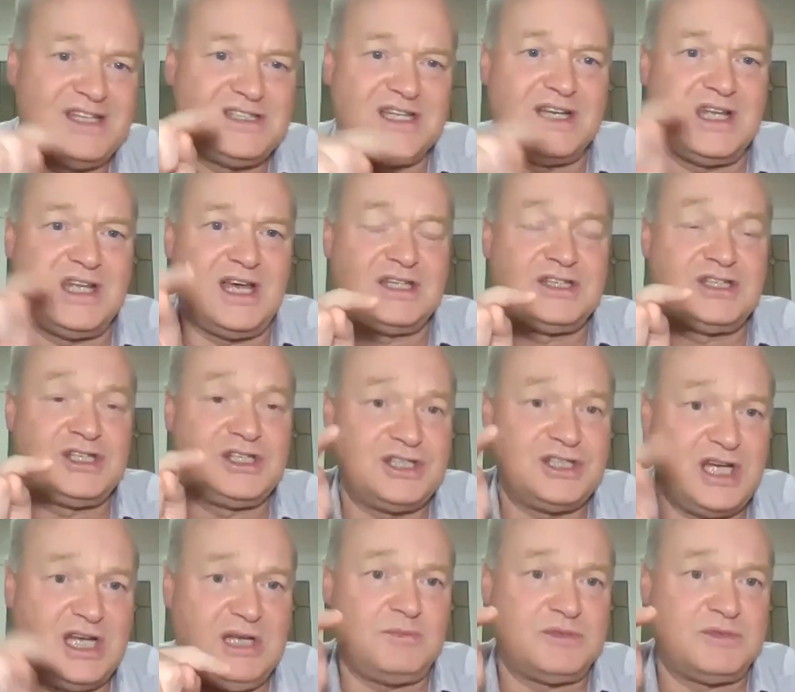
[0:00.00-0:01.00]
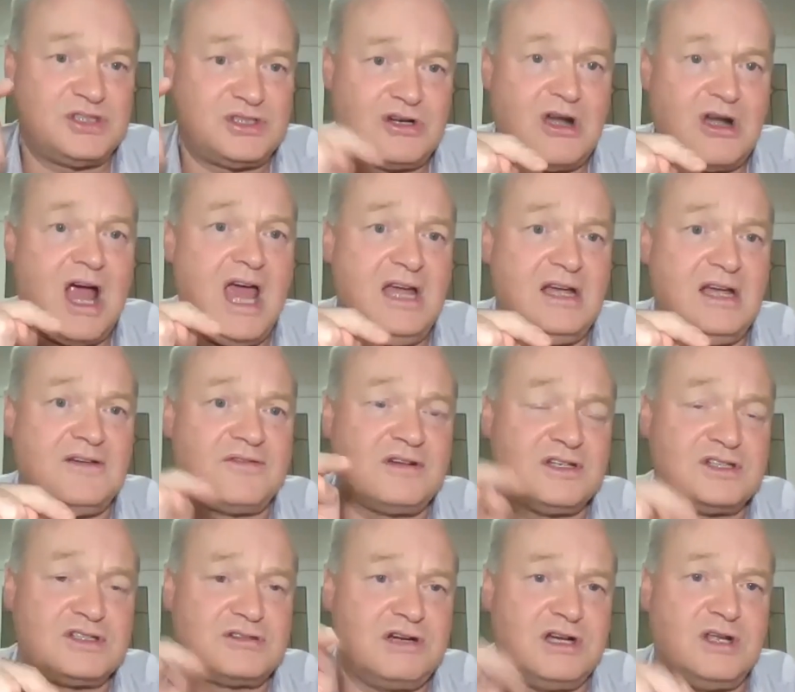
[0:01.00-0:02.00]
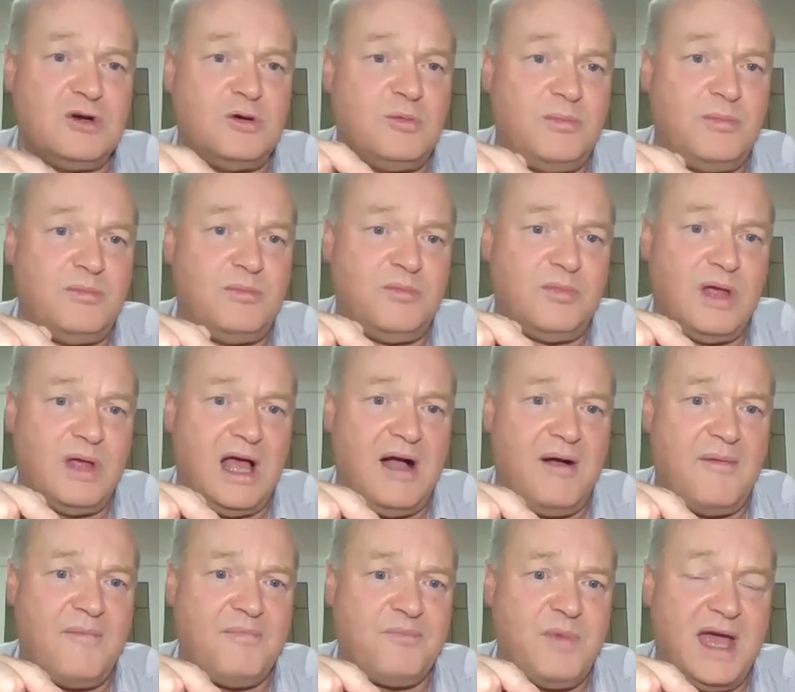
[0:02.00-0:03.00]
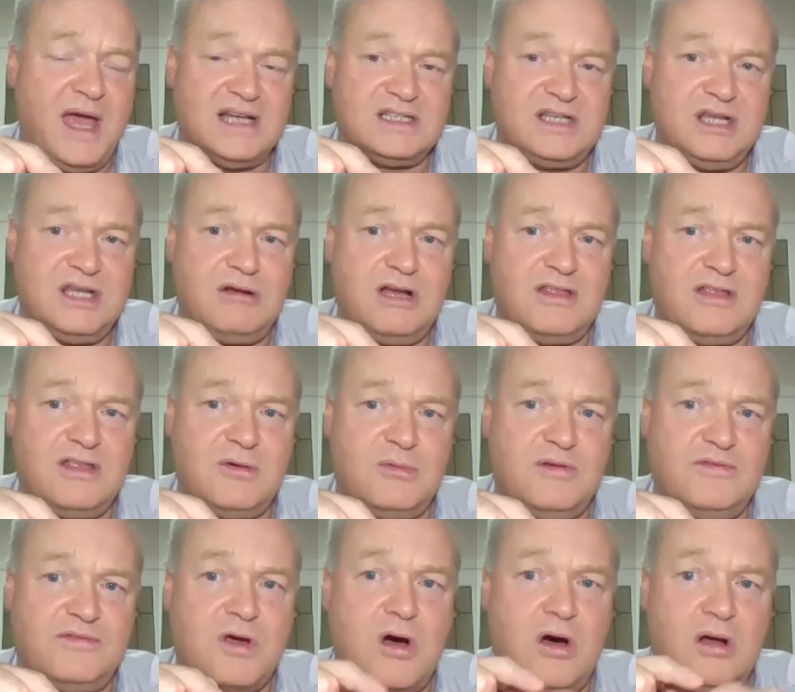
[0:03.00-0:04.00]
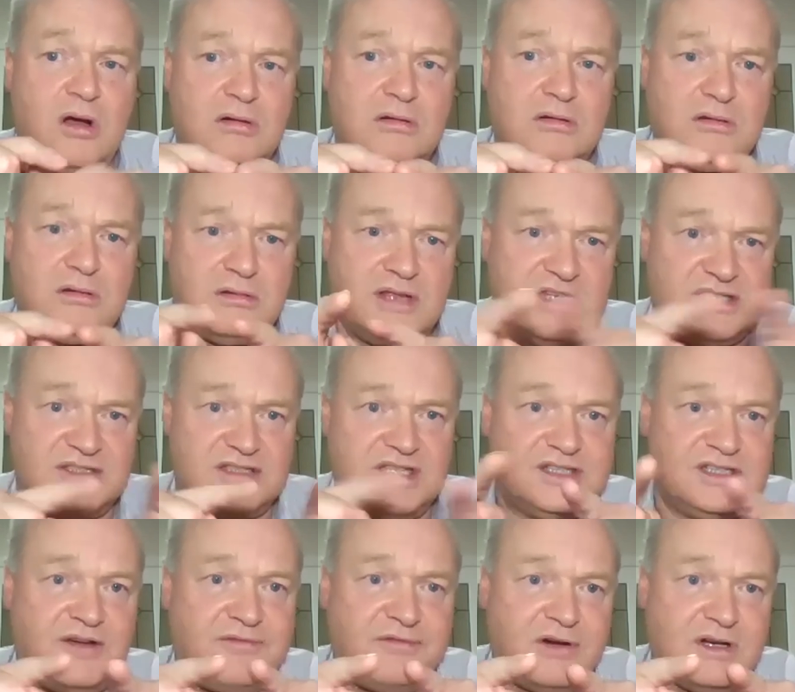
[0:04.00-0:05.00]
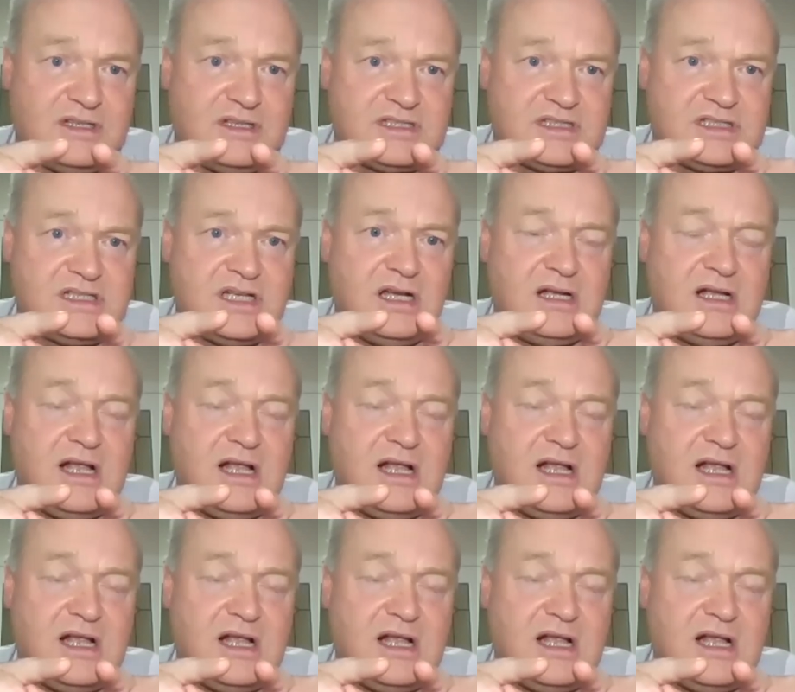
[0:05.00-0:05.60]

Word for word: Is it a sheep strain of clostridial bacteria that we've got that's the difference?